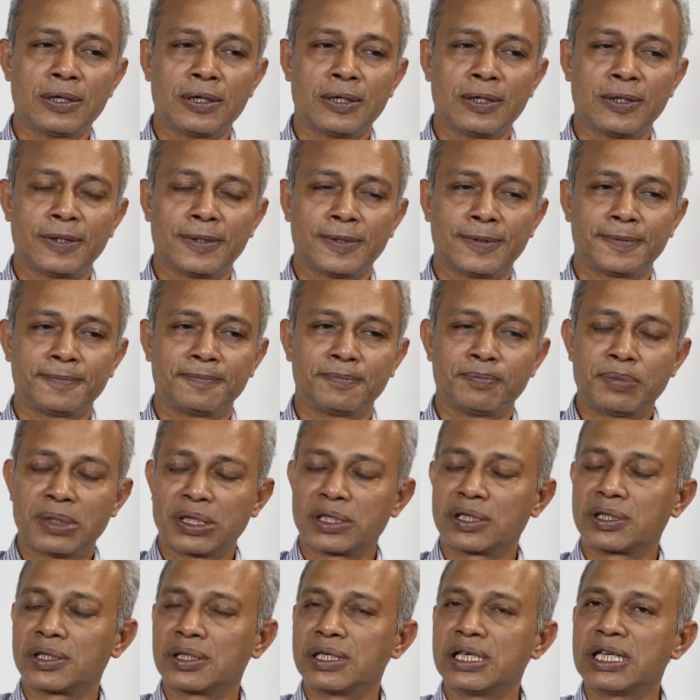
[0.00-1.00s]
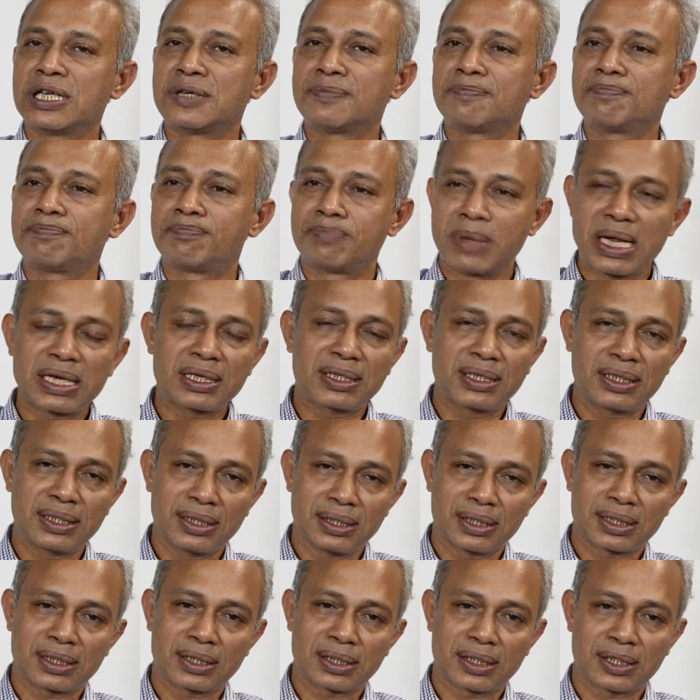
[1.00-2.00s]
But in
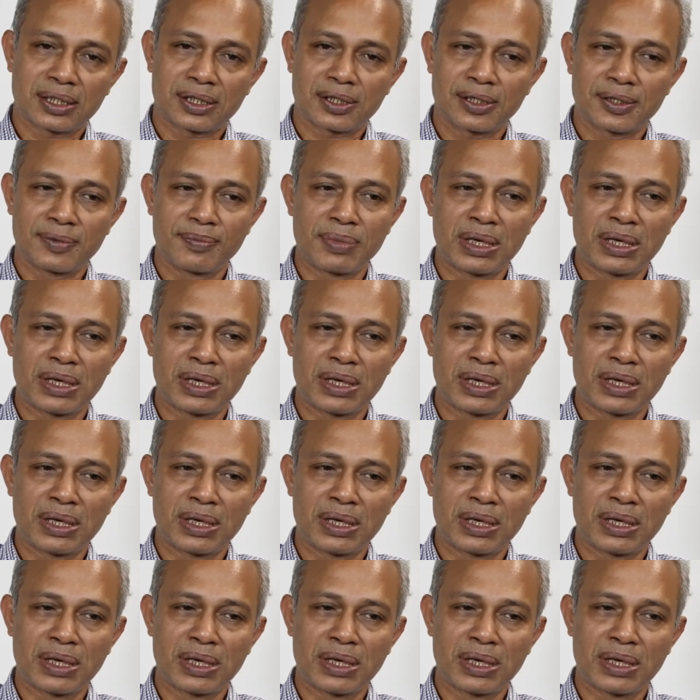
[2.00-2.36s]
practice,